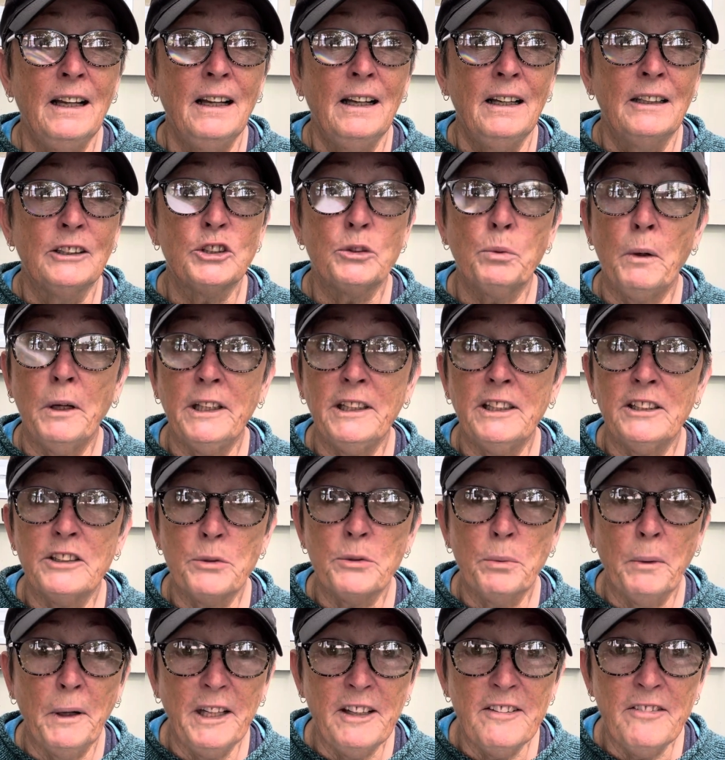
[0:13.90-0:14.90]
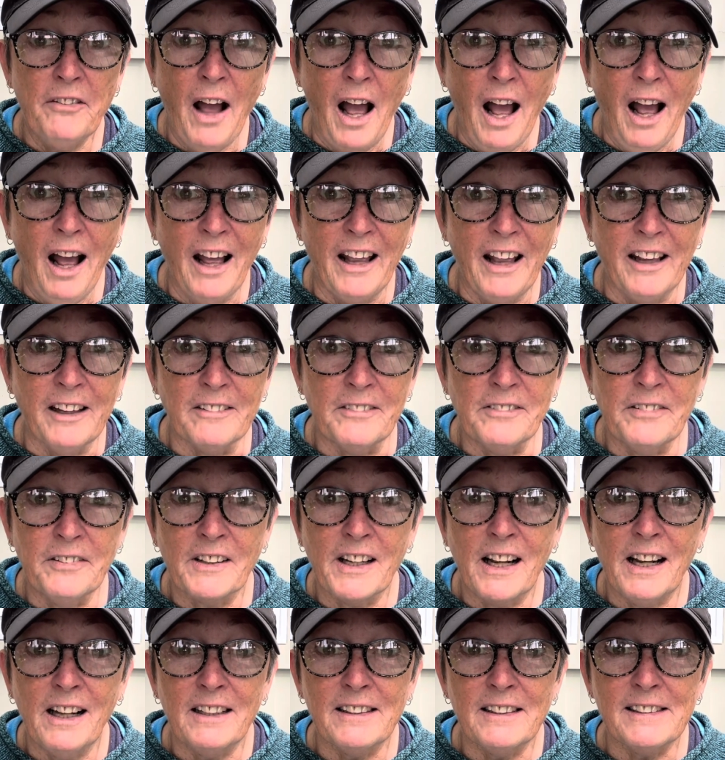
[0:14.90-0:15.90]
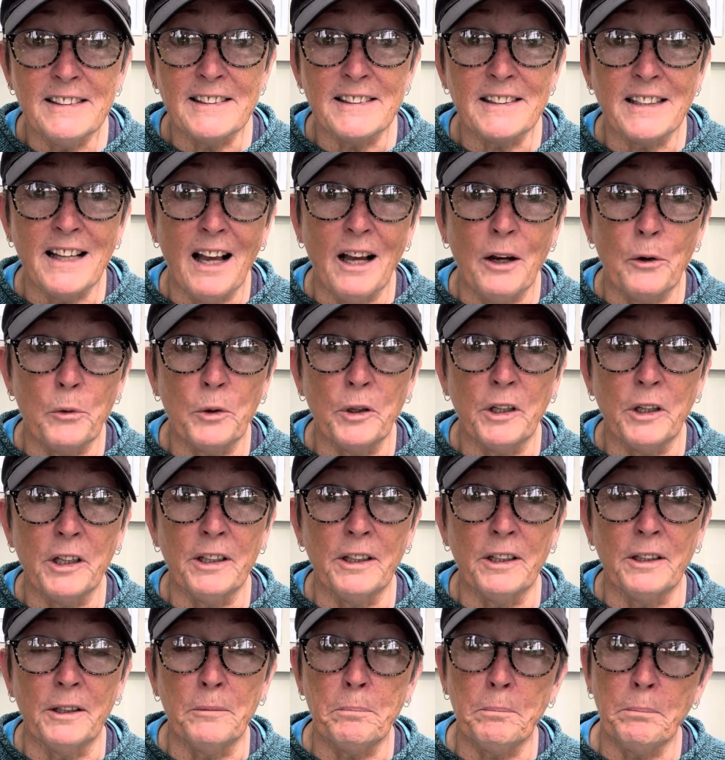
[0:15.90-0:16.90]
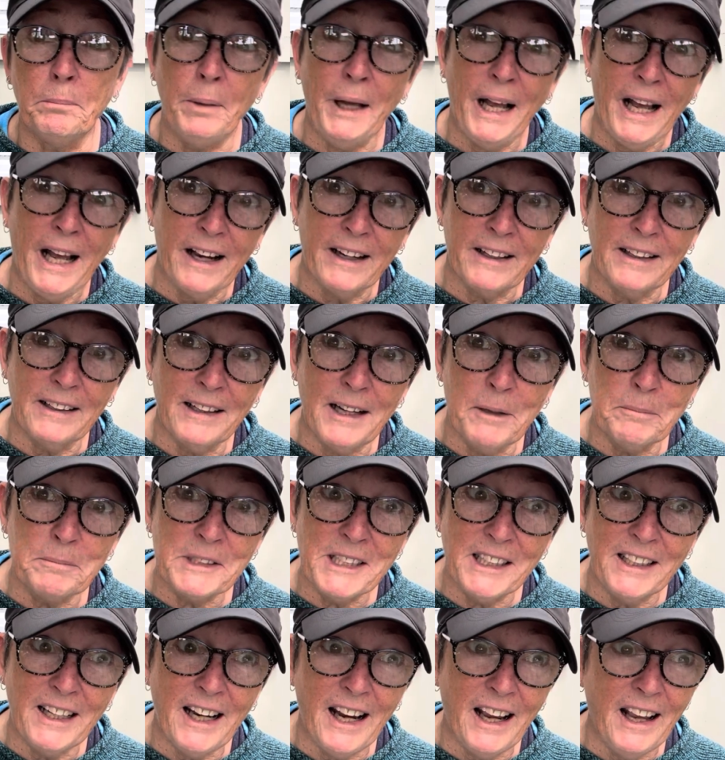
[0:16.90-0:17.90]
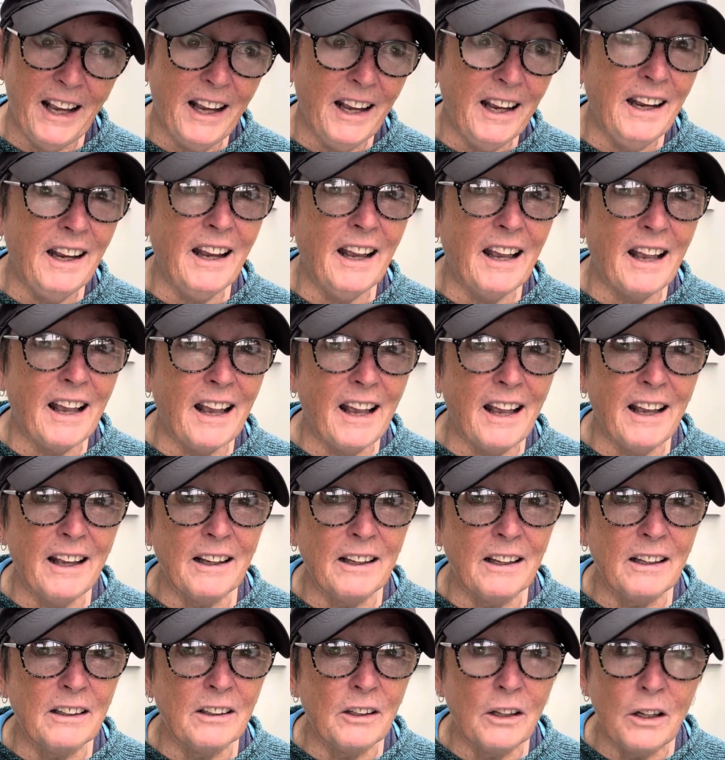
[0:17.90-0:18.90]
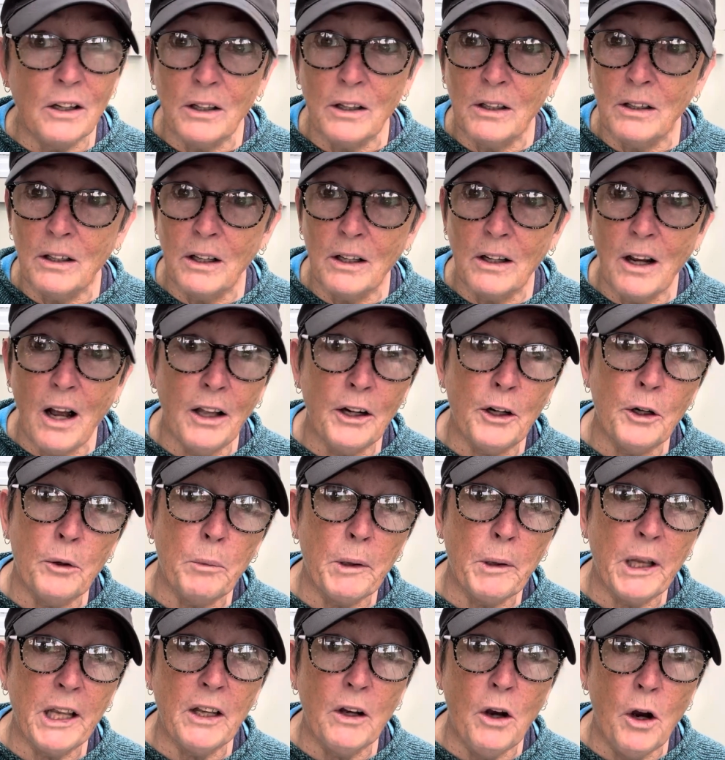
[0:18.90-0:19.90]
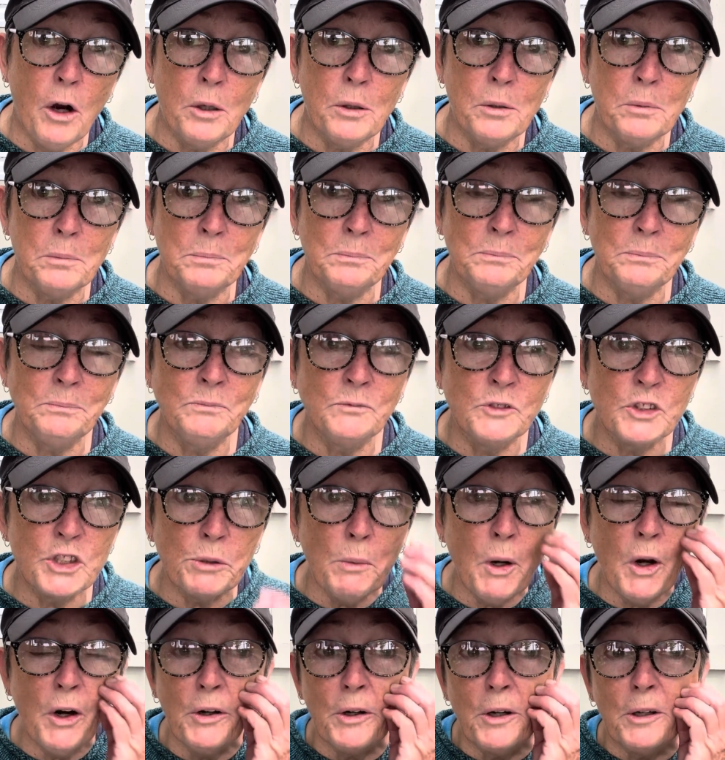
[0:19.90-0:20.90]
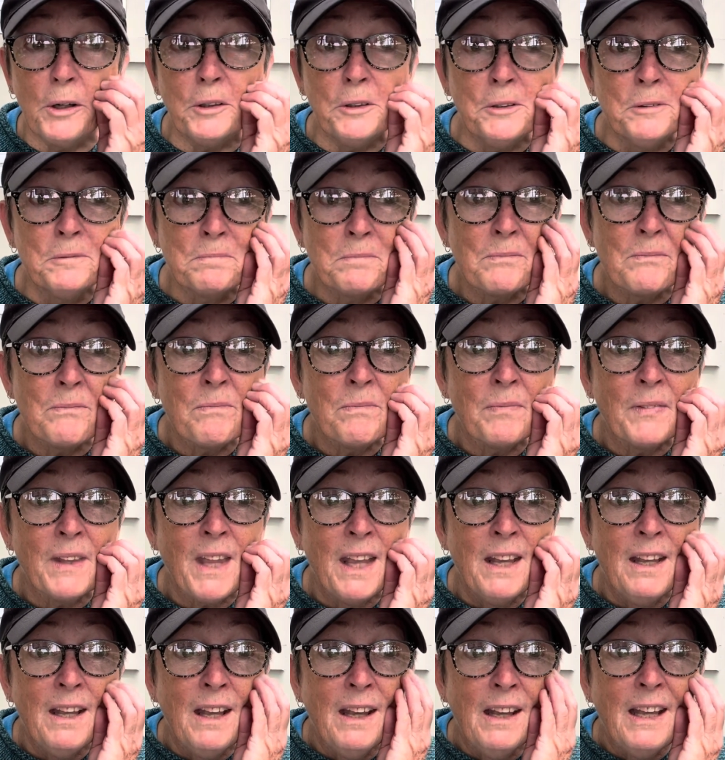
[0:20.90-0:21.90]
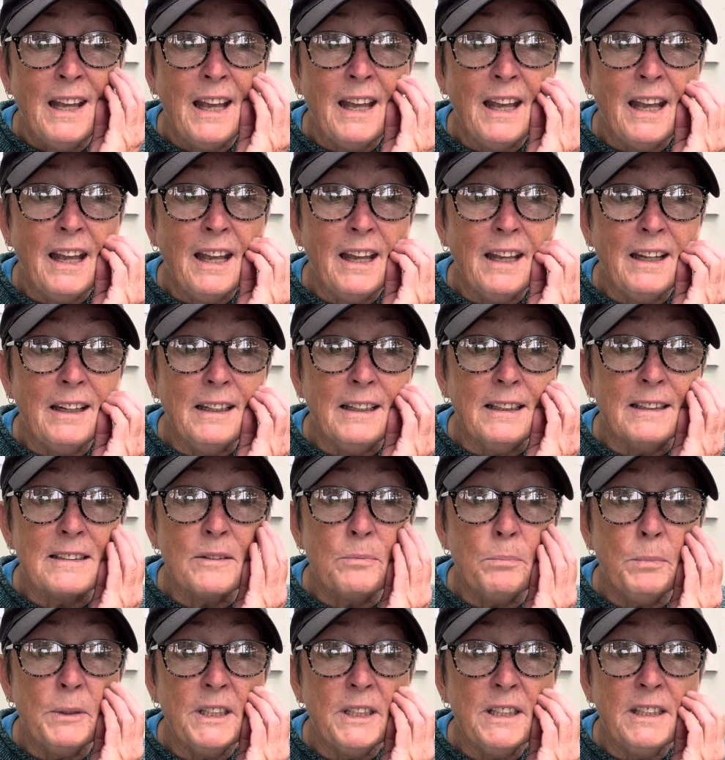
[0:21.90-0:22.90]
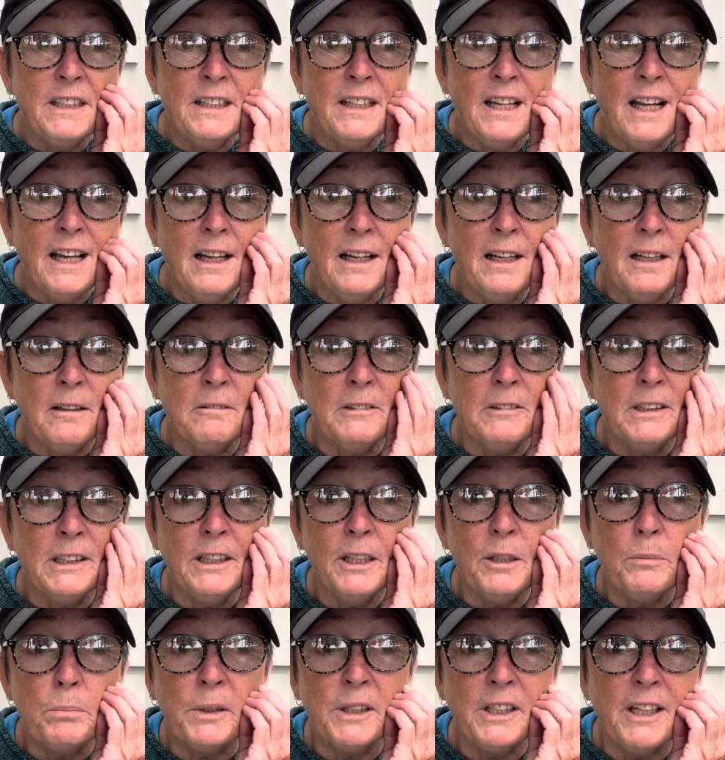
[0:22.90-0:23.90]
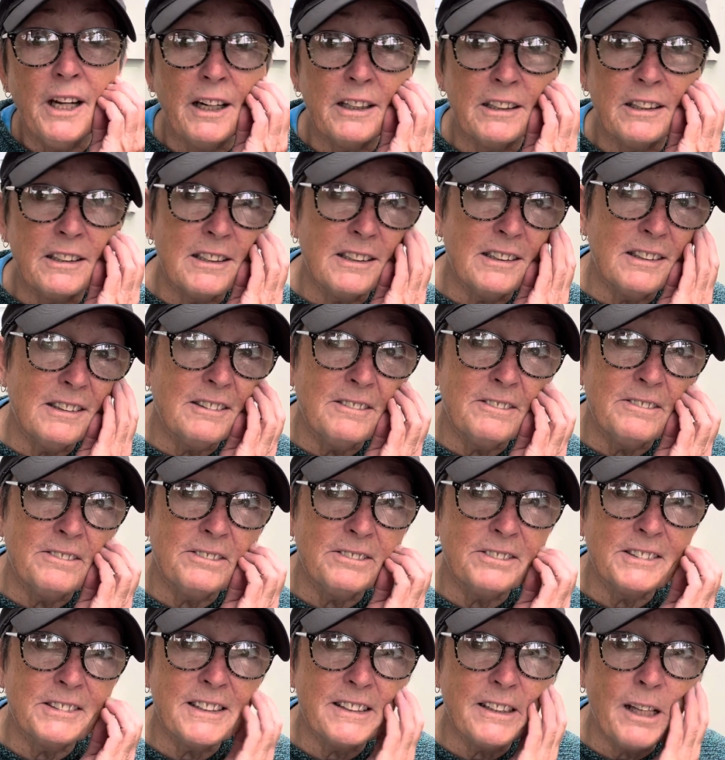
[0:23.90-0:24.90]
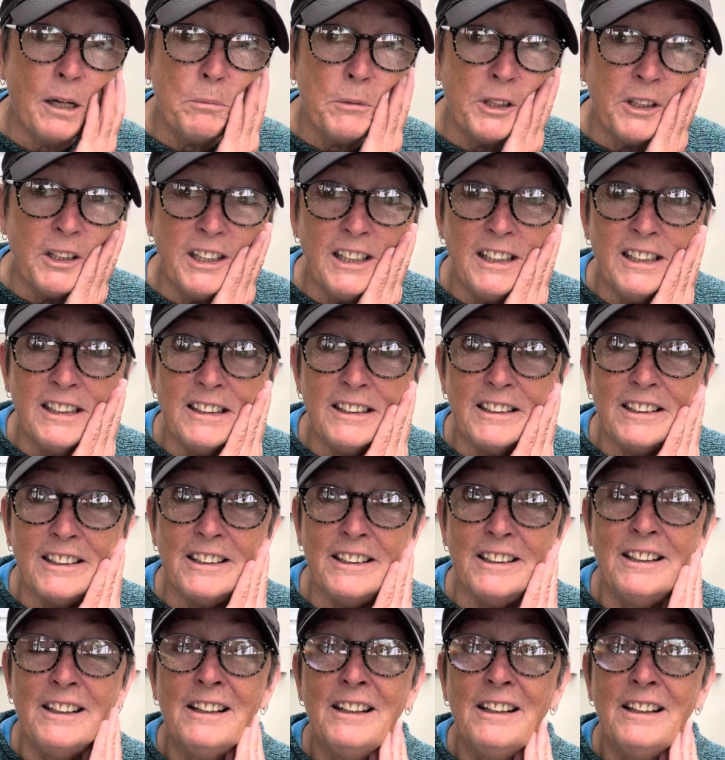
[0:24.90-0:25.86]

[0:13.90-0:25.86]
2025 because we're packing up today and on our way home tomorrow. And it's been a really productive summer here.